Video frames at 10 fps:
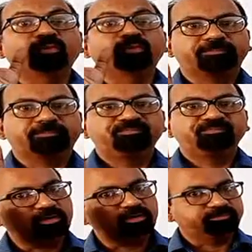we can
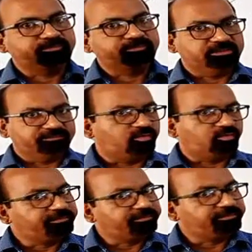observe the water vapors.
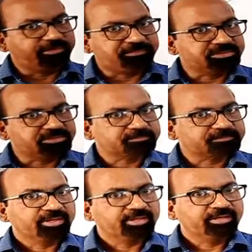
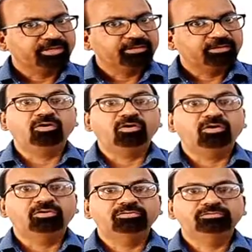How?
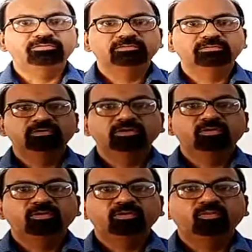When we
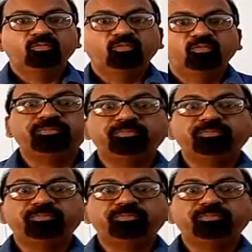breathe